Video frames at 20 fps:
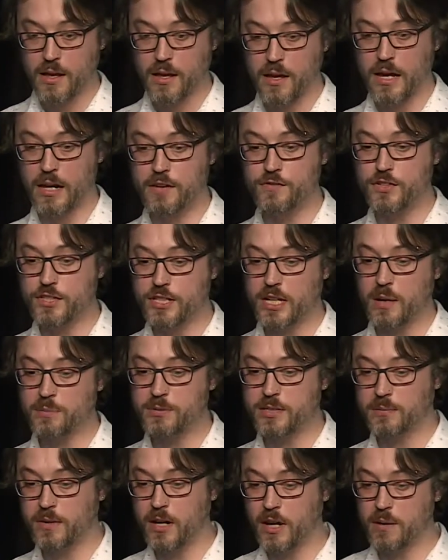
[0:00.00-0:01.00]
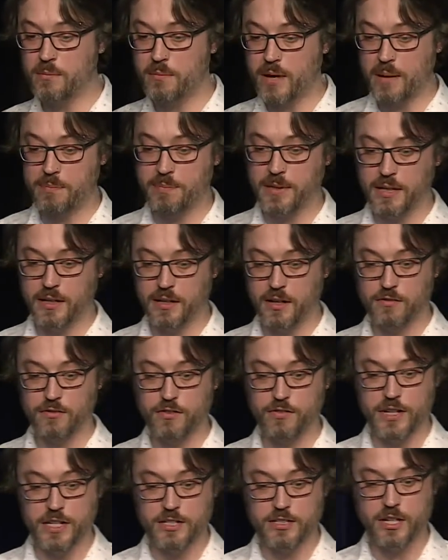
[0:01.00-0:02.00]
And if you set up some kind of mapping of
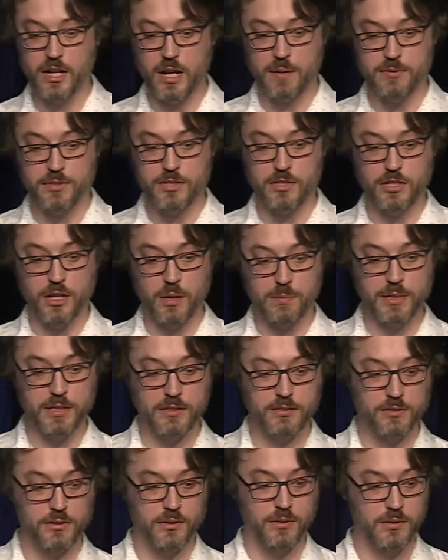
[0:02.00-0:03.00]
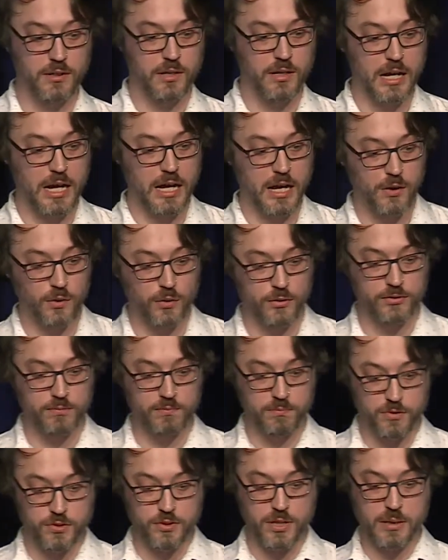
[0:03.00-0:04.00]
event types to topics or
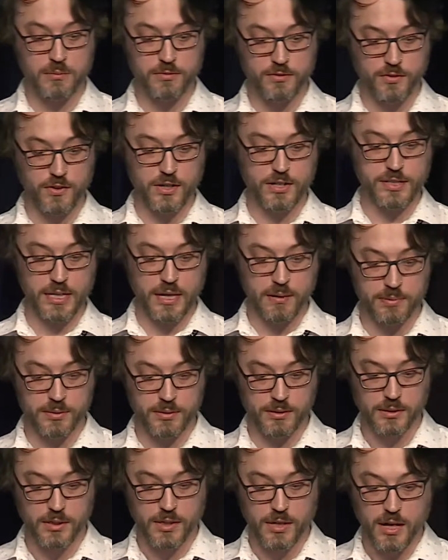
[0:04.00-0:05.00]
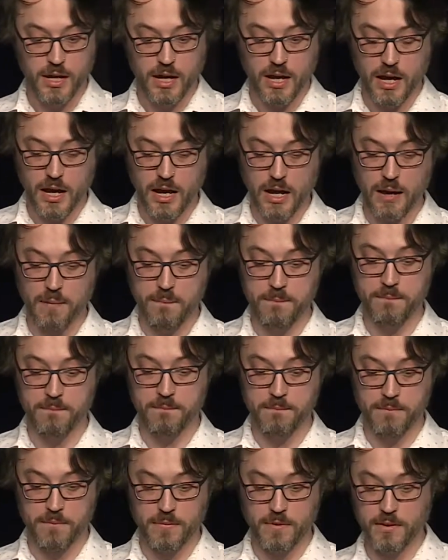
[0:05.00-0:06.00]
streams, for example, then
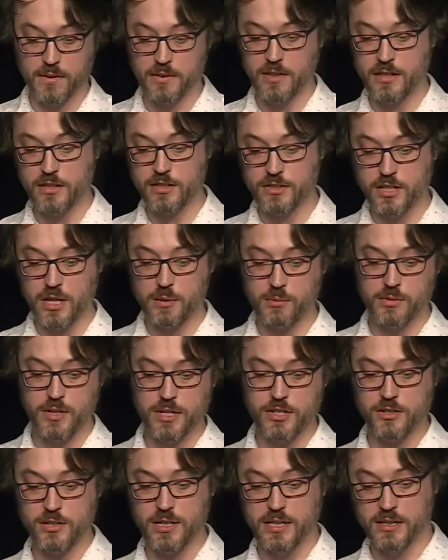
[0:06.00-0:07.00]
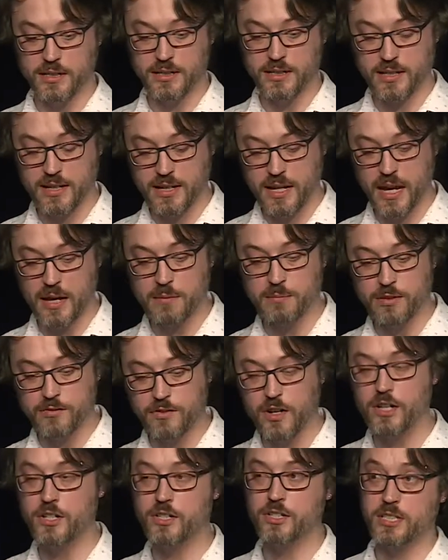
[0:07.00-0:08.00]
the schema registry can
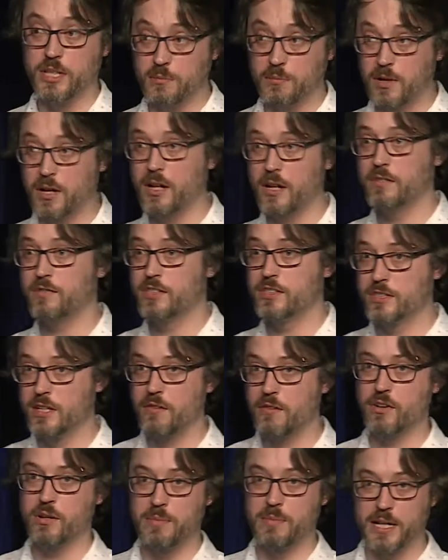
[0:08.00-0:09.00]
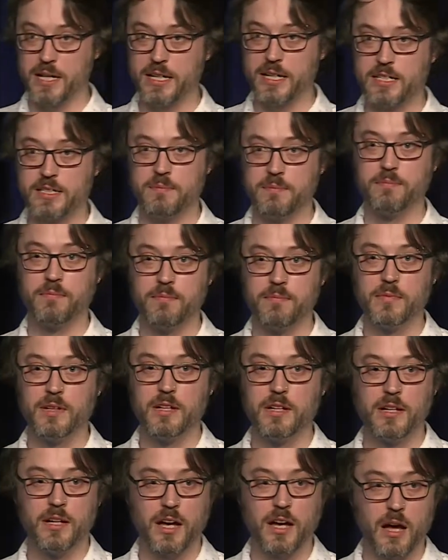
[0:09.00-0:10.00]
provide you some kind of discovery mechanism.
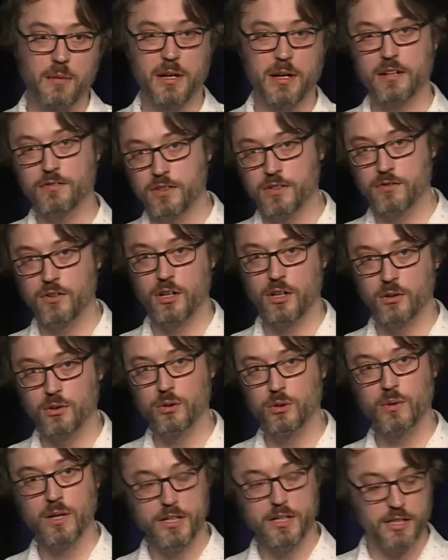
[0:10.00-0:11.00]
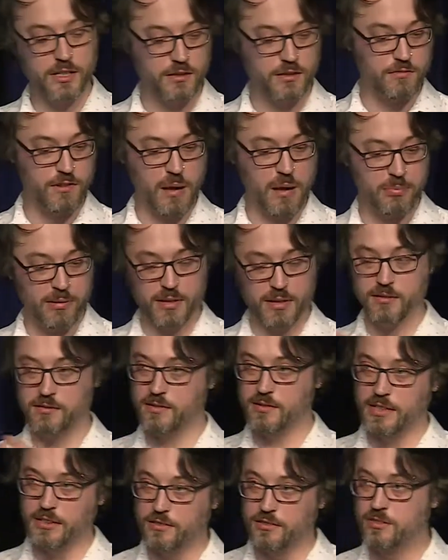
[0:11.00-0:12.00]
And if you've got a good one, you can wrap it
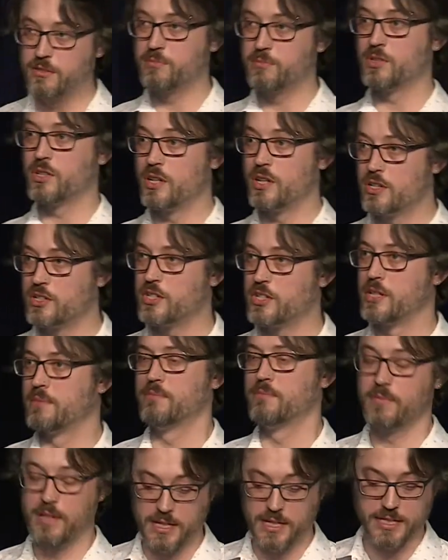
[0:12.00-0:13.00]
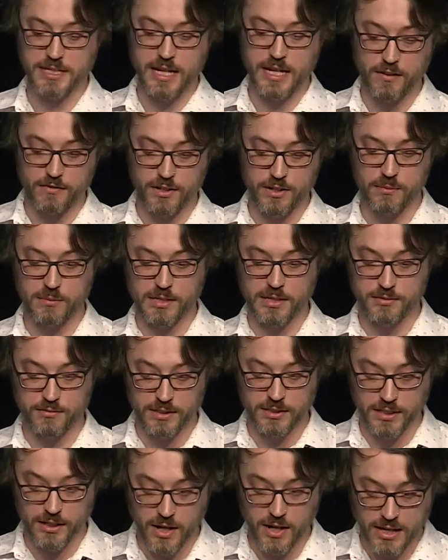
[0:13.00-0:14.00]
in some search and stuff, and it makes it
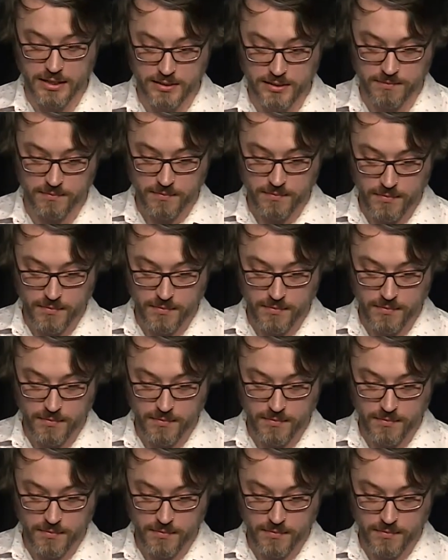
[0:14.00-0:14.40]
really nice.